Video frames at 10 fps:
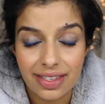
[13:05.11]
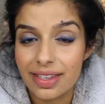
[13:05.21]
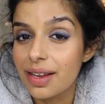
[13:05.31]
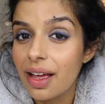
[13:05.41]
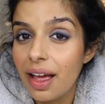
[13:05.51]
This
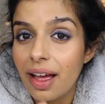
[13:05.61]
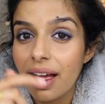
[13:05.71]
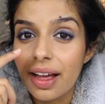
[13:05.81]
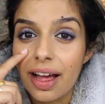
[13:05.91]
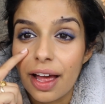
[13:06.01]
has
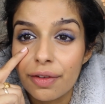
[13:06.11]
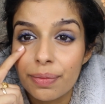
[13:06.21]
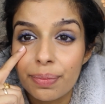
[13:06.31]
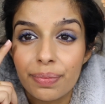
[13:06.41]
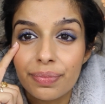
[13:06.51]
kind
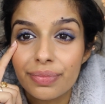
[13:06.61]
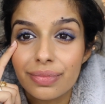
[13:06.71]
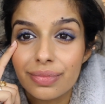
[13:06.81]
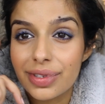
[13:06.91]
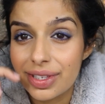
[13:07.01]
of
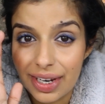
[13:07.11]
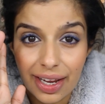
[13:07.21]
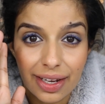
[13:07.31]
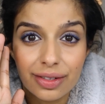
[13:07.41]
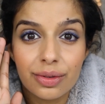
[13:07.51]

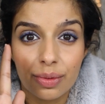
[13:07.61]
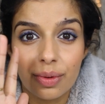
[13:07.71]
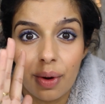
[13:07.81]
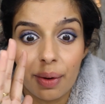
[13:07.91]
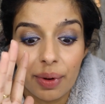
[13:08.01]
stayed
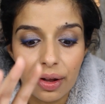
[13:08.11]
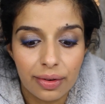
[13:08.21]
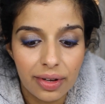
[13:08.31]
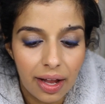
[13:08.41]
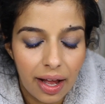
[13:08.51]
quite
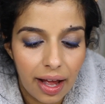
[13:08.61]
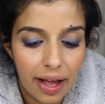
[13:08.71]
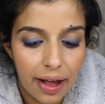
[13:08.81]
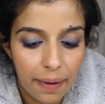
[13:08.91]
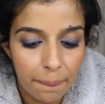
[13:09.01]
well,
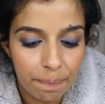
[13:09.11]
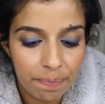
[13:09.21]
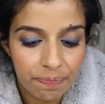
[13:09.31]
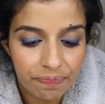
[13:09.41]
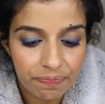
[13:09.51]

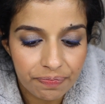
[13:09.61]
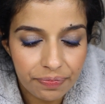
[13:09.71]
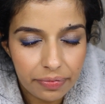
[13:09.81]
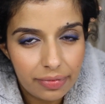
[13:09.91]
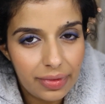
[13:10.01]

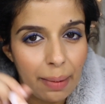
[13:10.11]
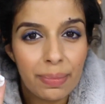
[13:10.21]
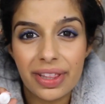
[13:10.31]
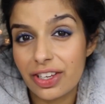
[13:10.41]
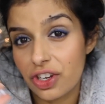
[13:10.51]

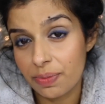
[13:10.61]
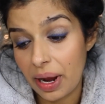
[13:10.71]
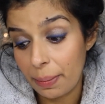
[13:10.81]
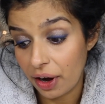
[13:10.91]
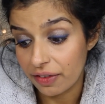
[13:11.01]
but that's just
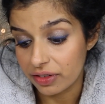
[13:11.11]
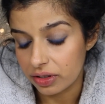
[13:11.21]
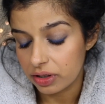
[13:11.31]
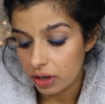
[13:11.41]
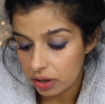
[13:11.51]
my
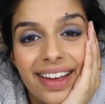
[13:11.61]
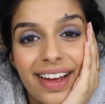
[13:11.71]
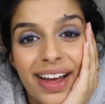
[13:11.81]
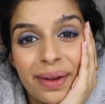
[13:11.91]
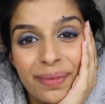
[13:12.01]
preference. Yeah,
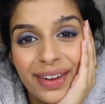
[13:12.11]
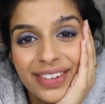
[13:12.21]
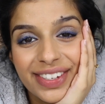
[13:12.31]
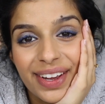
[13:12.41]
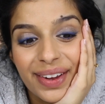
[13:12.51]
I'm
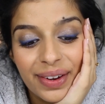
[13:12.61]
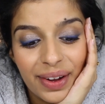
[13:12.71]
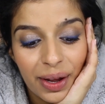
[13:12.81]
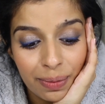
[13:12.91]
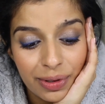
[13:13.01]
going to go.
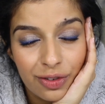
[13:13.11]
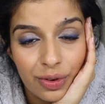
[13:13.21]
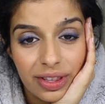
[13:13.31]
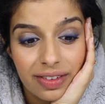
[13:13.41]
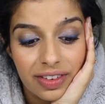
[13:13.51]
I hope you
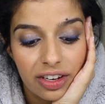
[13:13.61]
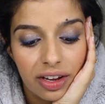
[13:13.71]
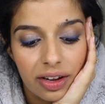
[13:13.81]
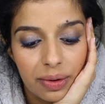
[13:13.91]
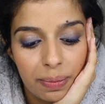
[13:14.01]
enjoyed this
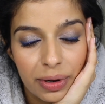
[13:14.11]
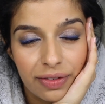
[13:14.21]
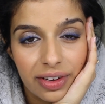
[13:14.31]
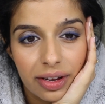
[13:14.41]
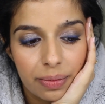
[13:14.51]
video, bit
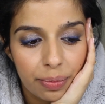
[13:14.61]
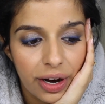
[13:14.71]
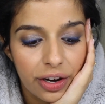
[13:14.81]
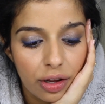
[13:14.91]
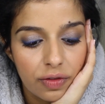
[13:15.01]
of a
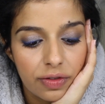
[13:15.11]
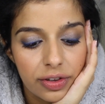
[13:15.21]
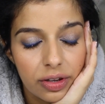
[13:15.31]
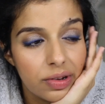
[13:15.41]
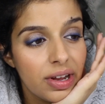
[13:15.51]
brand
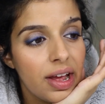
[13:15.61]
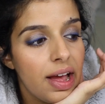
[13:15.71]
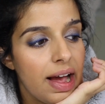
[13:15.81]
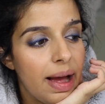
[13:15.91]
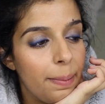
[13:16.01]
overview.
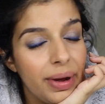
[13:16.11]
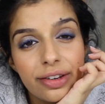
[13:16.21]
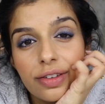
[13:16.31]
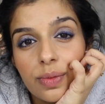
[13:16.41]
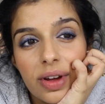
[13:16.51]
I
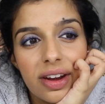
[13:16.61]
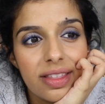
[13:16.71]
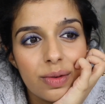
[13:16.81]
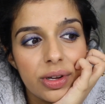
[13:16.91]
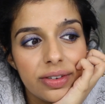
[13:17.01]
might do
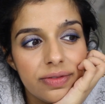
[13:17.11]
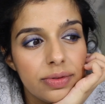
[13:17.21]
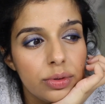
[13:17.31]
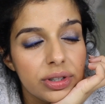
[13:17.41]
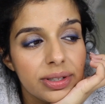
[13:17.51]
another one
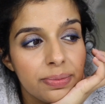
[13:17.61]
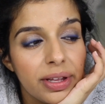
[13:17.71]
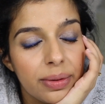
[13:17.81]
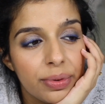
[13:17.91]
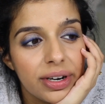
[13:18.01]
for some
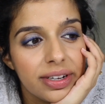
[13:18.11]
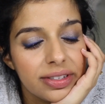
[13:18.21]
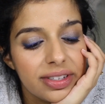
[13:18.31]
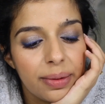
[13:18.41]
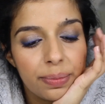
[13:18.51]
other
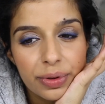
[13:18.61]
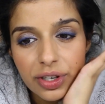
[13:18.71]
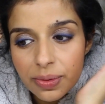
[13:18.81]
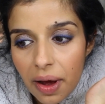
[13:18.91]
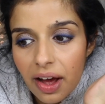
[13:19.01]
brands like
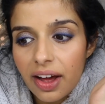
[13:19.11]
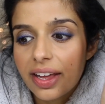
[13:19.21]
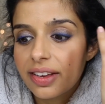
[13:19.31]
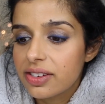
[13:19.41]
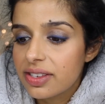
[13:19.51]
Beauty Pie
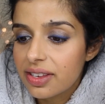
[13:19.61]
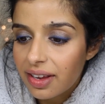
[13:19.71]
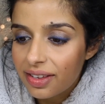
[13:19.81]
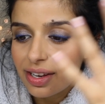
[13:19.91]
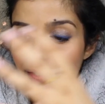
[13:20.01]
and just
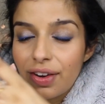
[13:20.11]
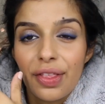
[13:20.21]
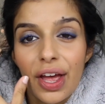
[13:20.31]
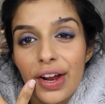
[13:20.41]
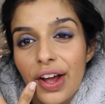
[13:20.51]
stuff
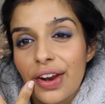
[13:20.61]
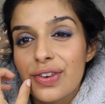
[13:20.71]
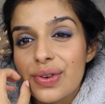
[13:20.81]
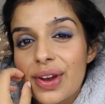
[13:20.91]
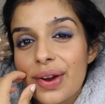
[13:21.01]
like that, kind
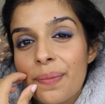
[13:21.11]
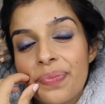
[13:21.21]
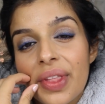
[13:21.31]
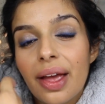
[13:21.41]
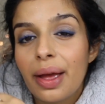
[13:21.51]
of doing
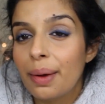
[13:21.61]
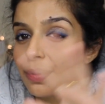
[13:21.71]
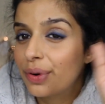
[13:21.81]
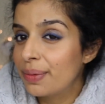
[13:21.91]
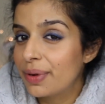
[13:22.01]

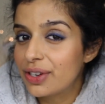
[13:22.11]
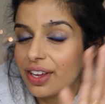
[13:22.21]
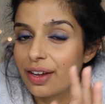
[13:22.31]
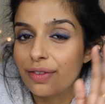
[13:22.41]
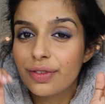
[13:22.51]
pretty much
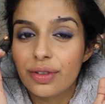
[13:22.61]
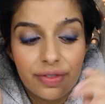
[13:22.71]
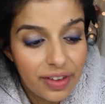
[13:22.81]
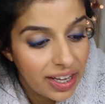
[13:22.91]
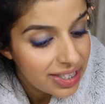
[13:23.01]
like a full
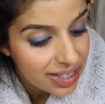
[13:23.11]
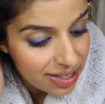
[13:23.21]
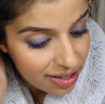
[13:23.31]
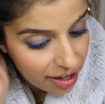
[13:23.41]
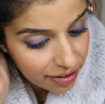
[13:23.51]
face and
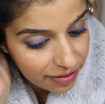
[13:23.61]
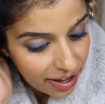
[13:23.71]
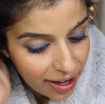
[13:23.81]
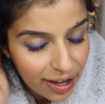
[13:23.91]
stuff.